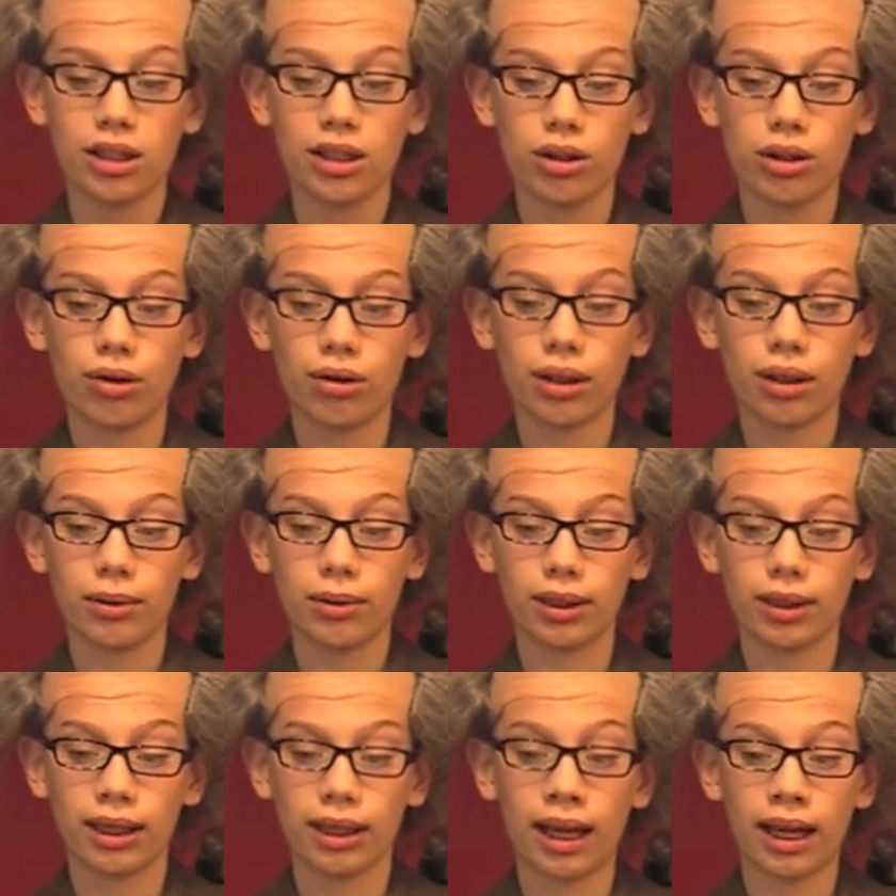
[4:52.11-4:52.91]
Jones
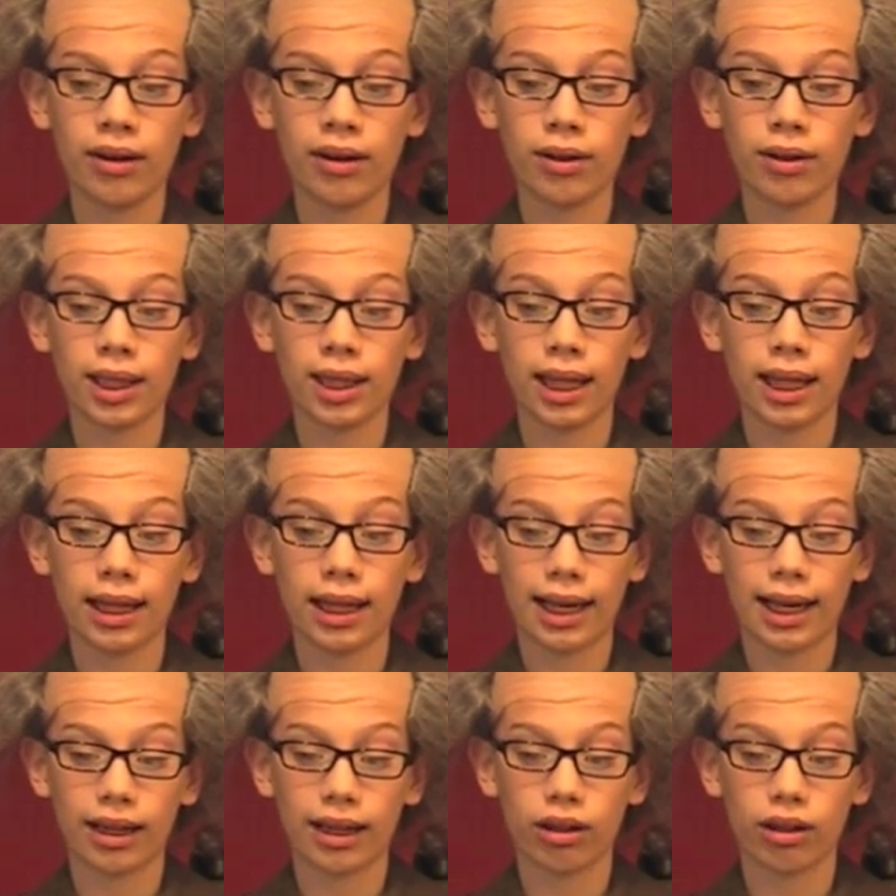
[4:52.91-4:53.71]
will sell you to the
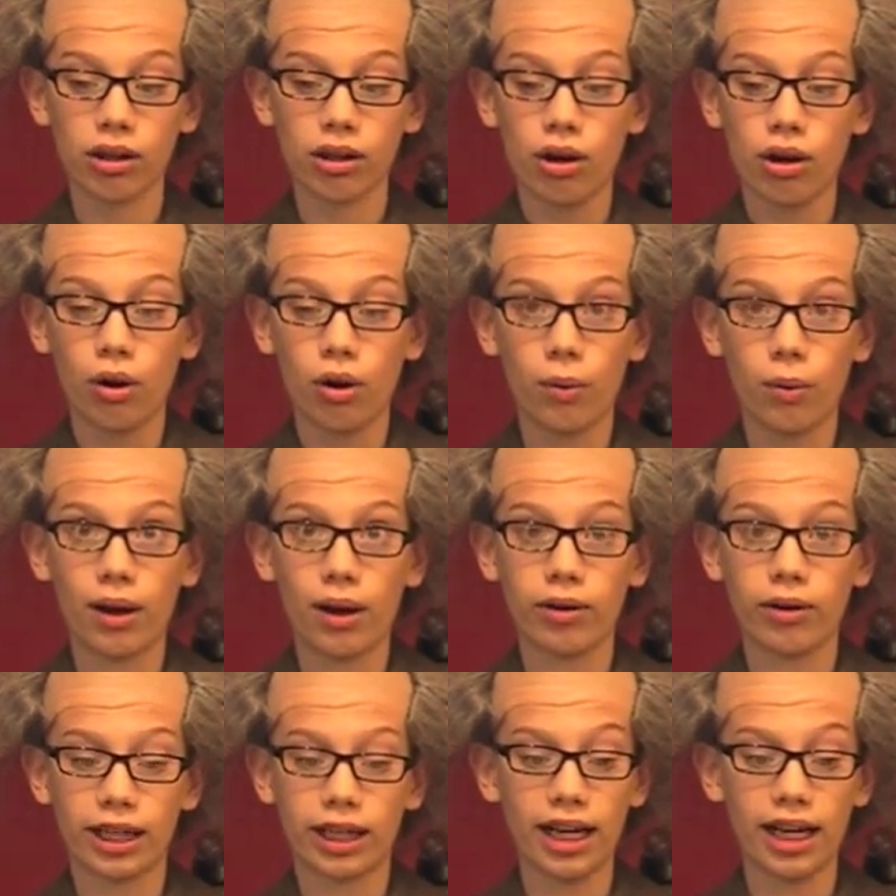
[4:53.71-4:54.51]
knacker, who
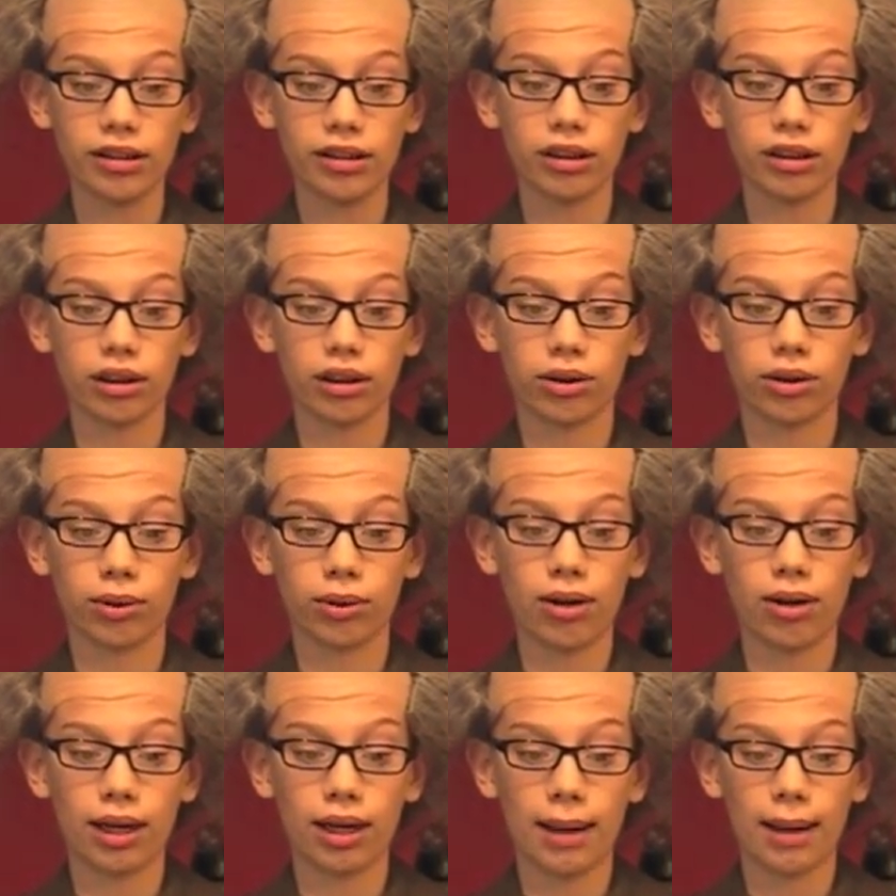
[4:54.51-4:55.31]
will cut your
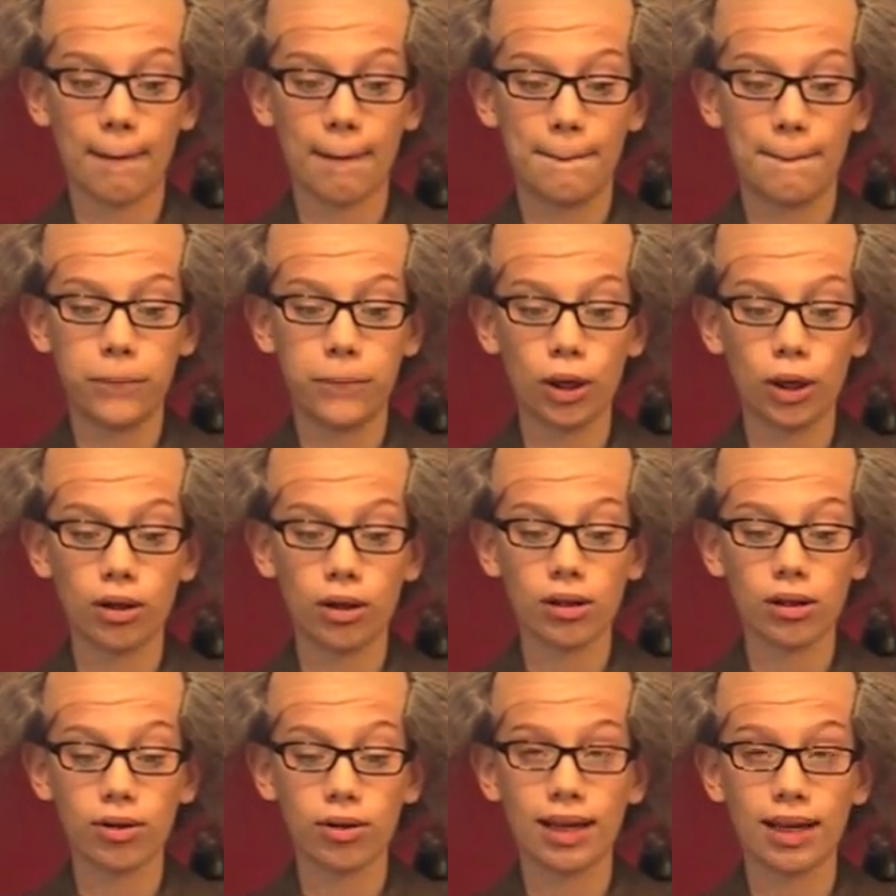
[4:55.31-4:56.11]
throat and
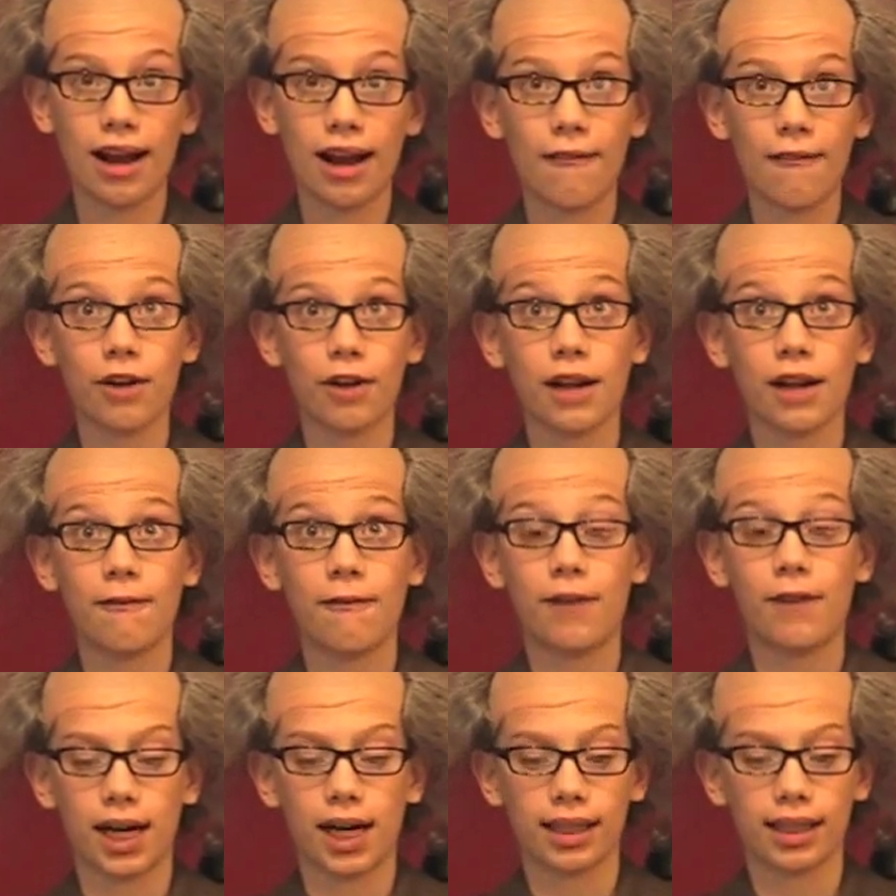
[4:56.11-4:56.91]
boil you down for the
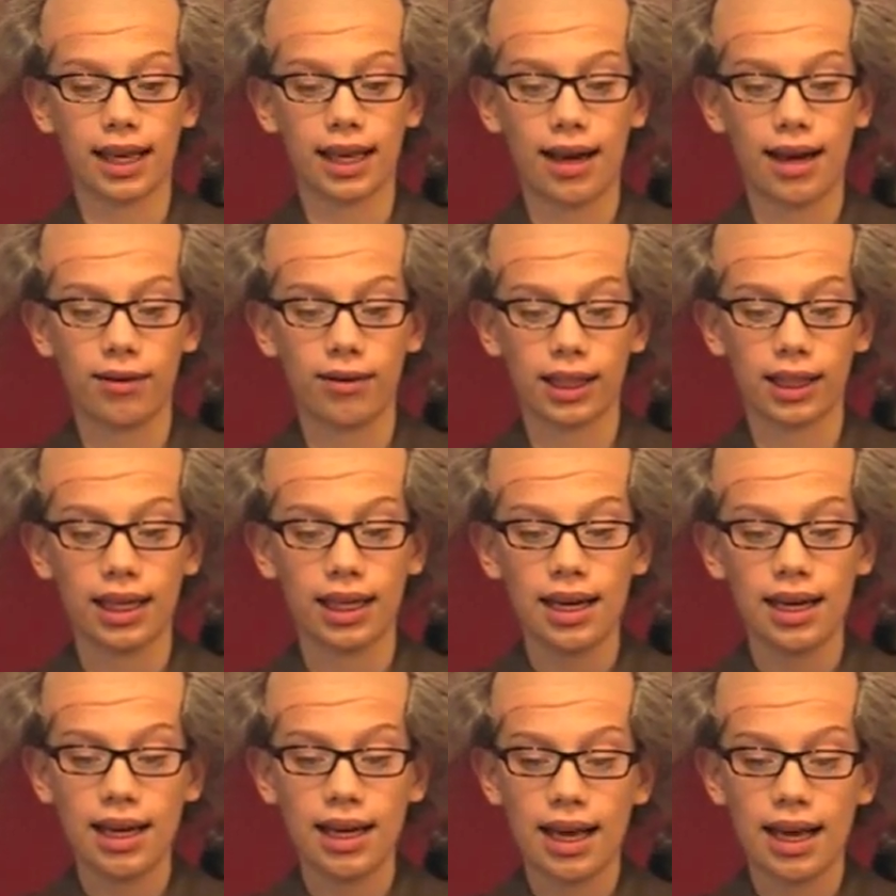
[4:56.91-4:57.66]
foxhounds.